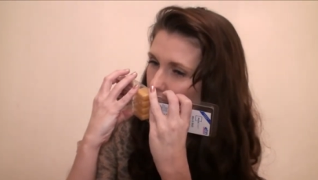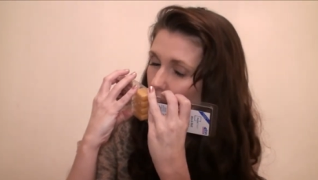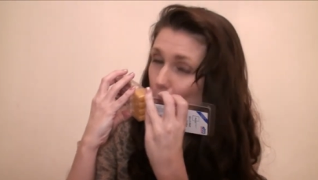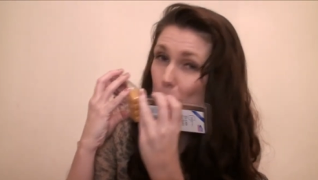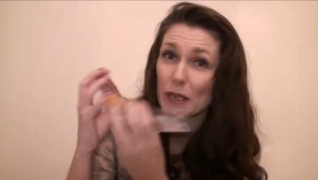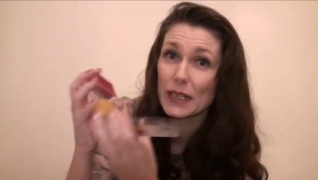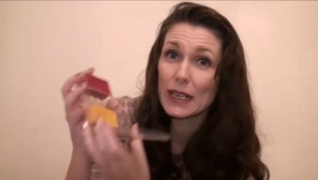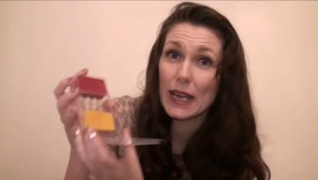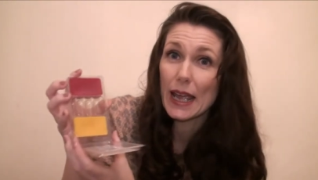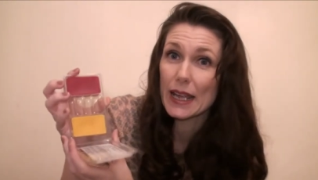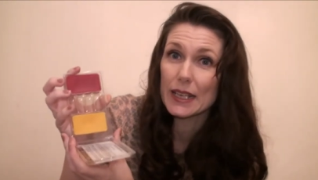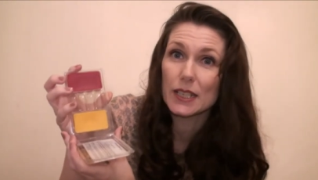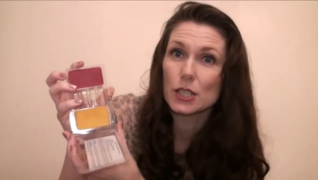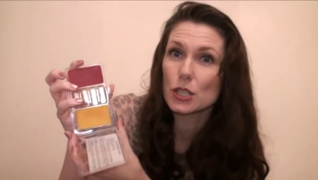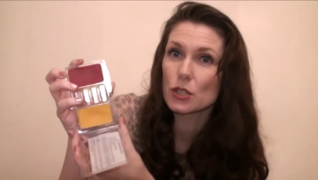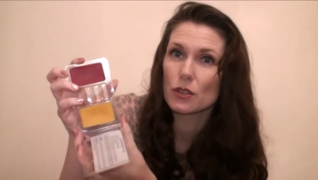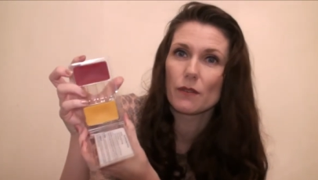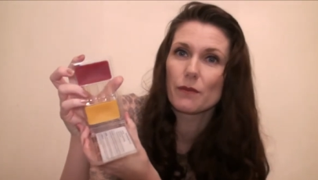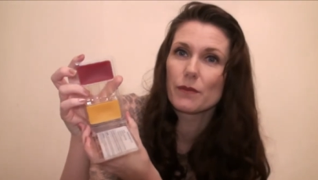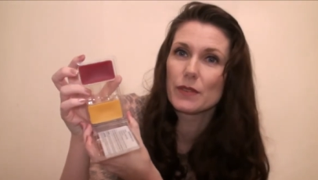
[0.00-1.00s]
But nice,
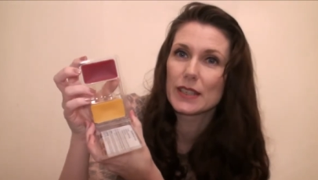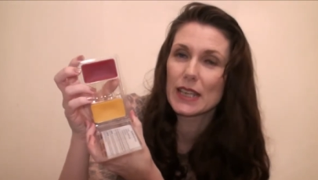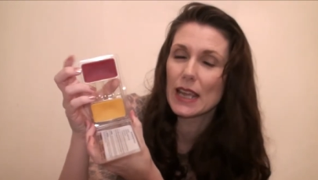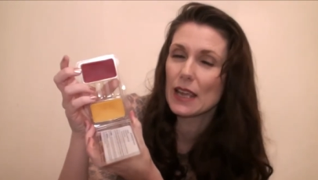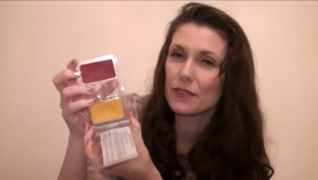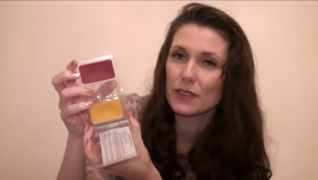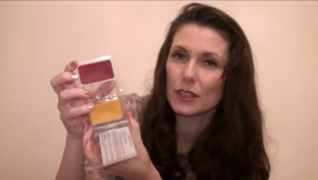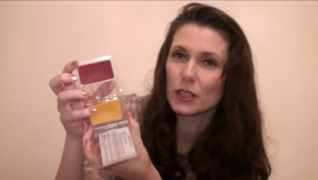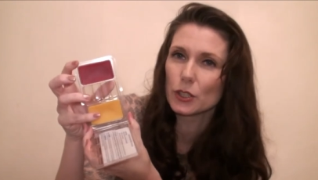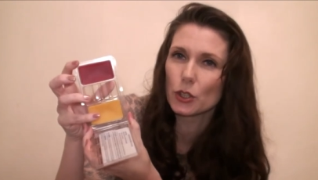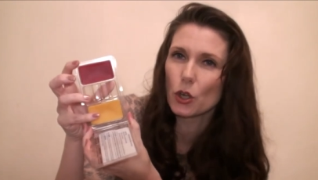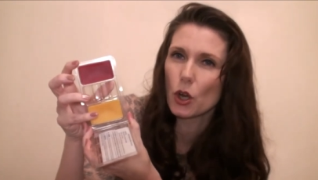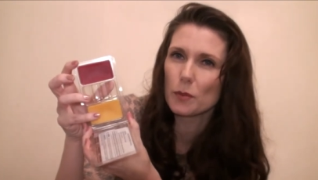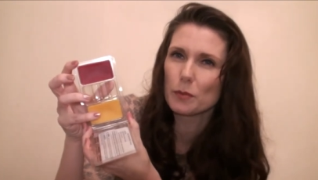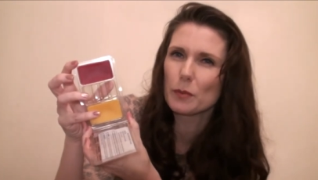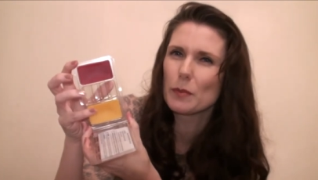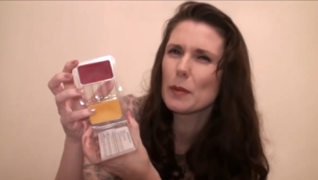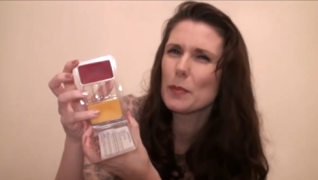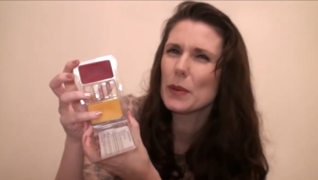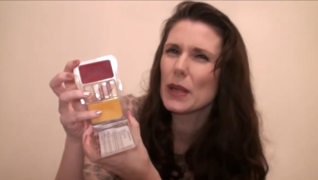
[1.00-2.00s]
definitely
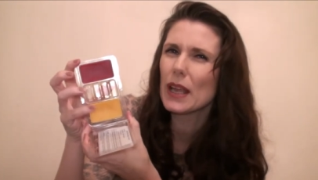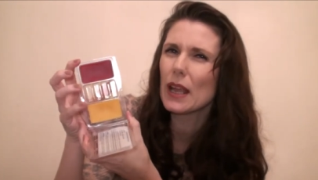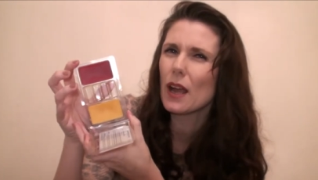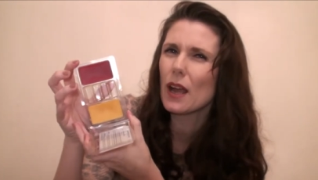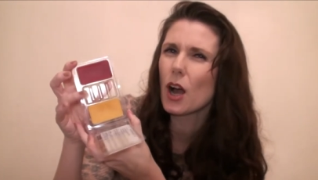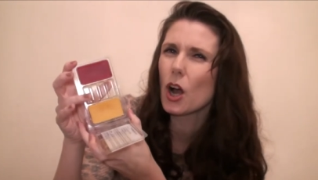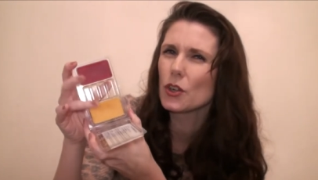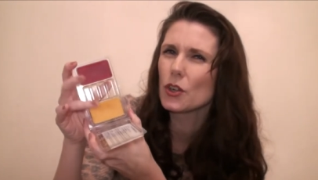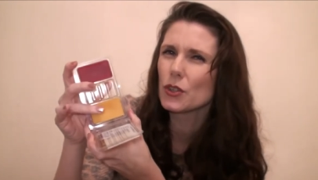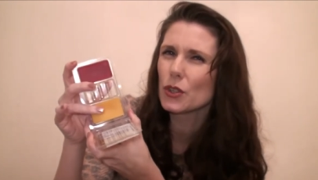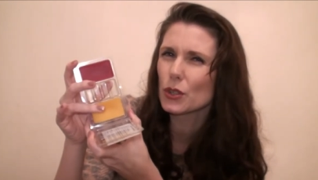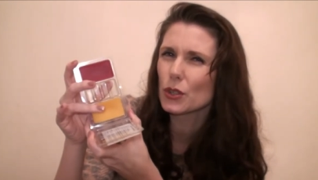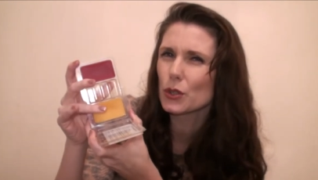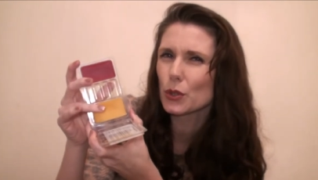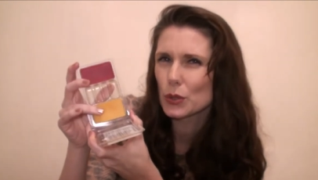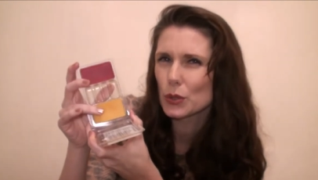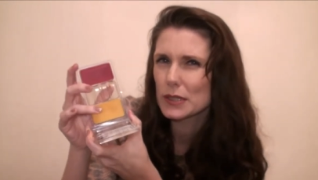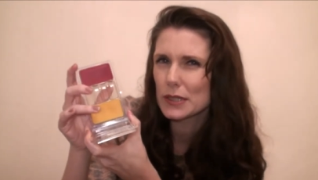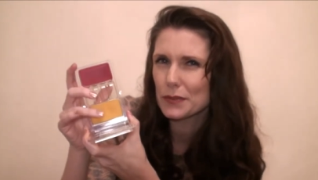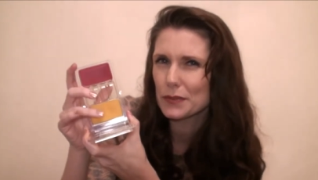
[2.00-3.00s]
not, maybe
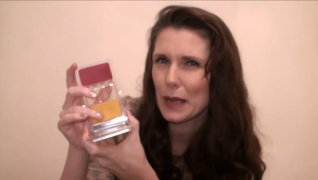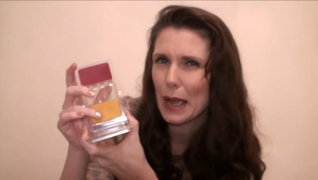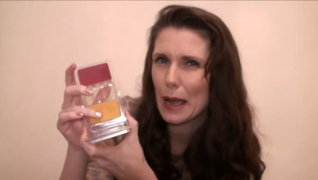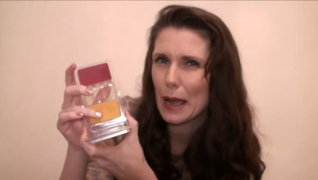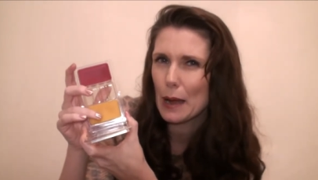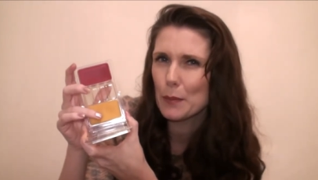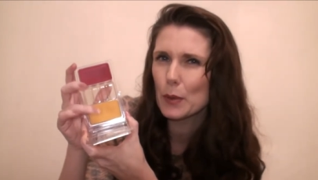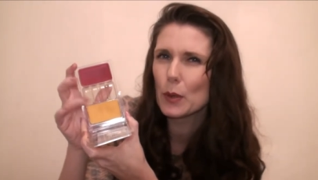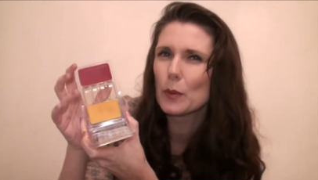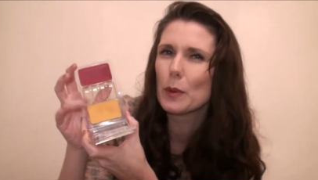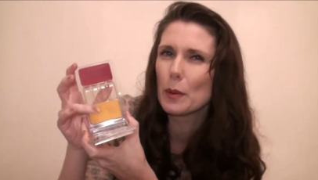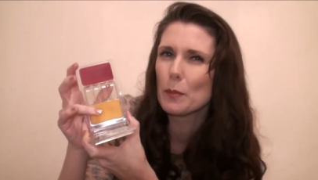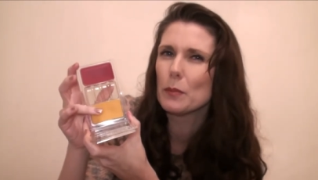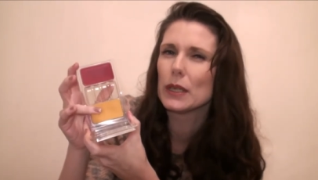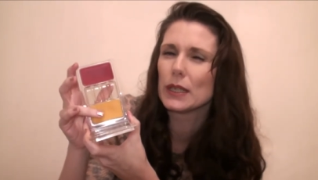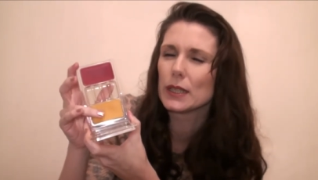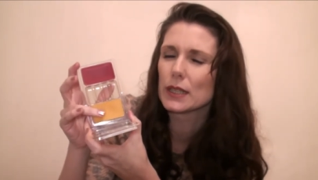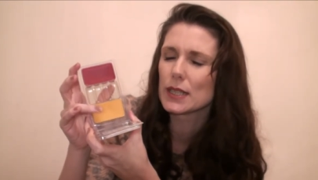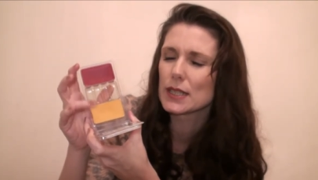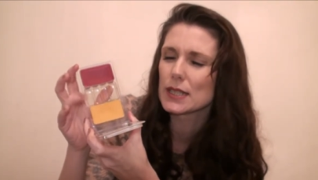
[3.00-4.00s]
undertones of apple, but
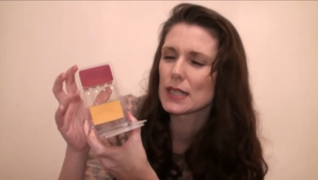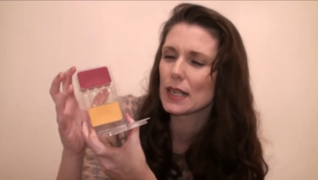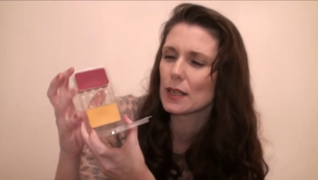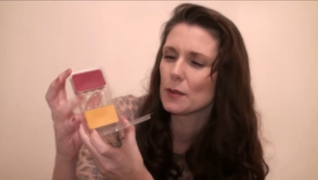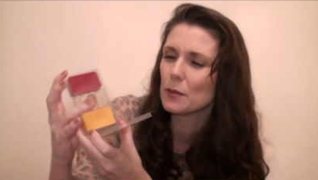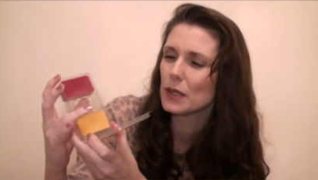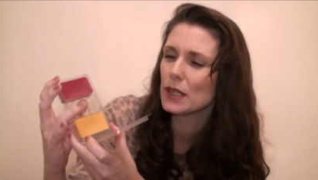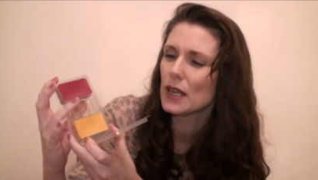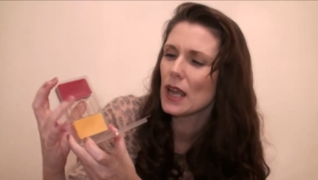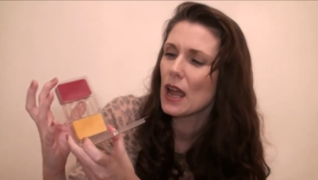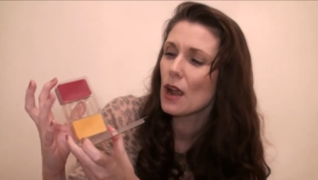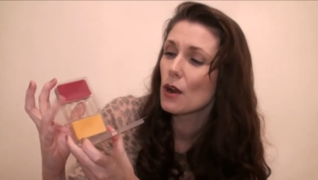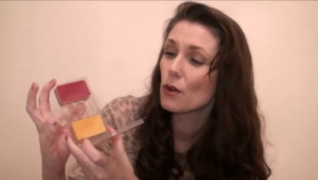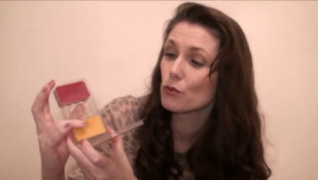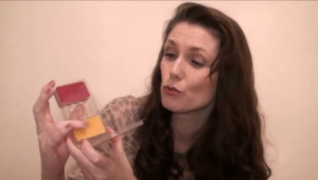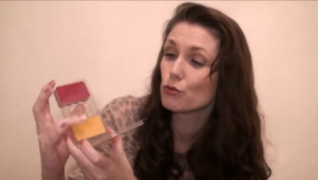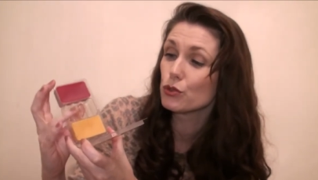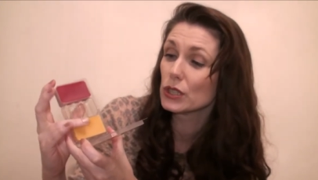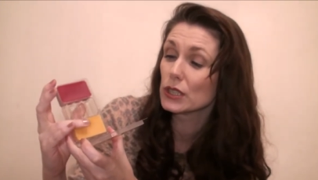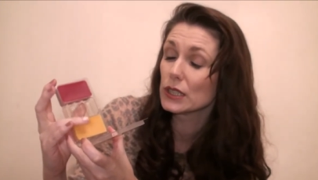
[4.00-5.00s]
mainly cinnamon.
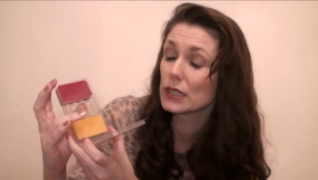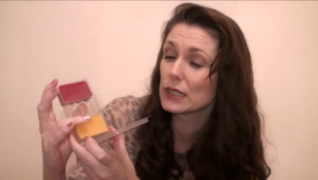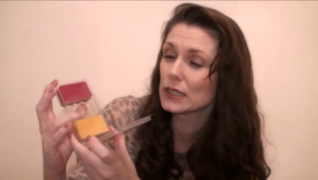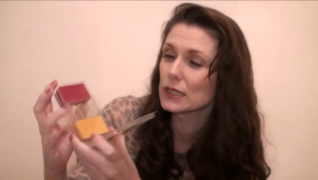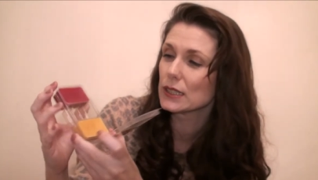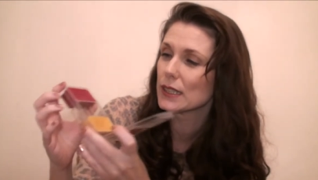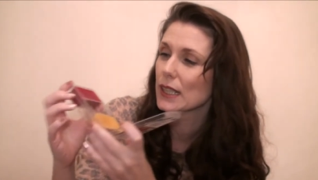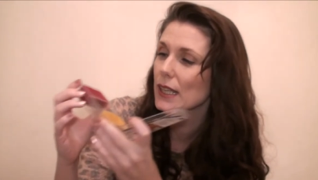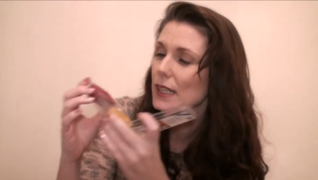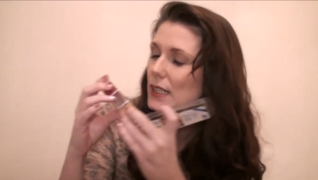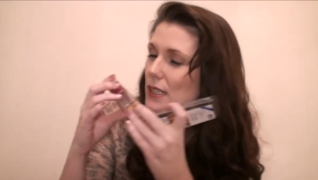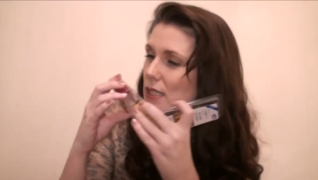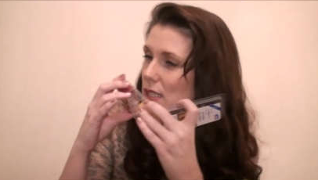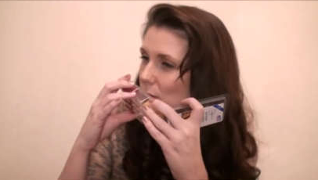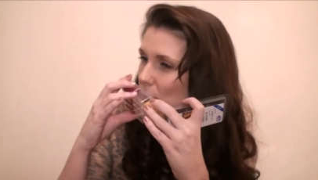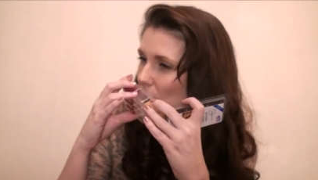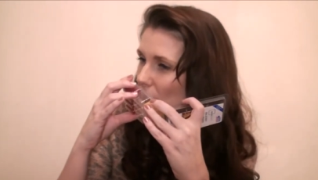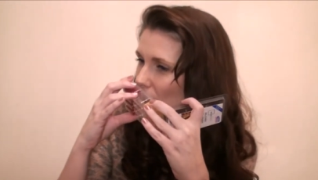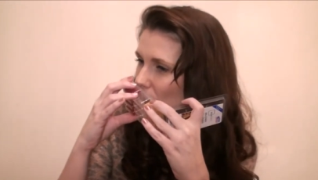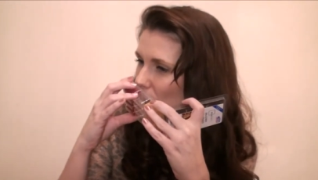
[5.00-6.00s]
Really, really nice
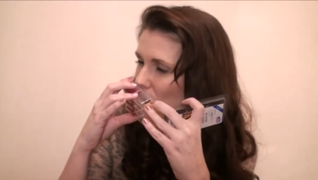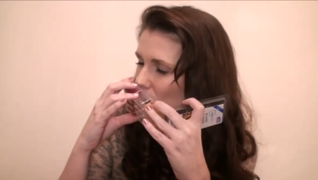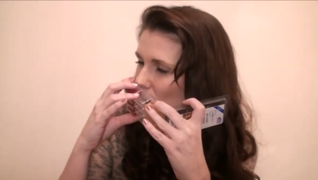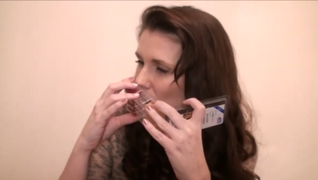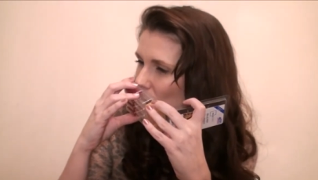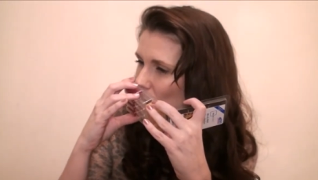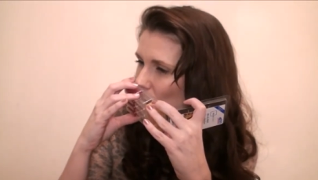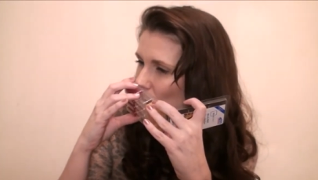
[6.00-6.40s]
smell.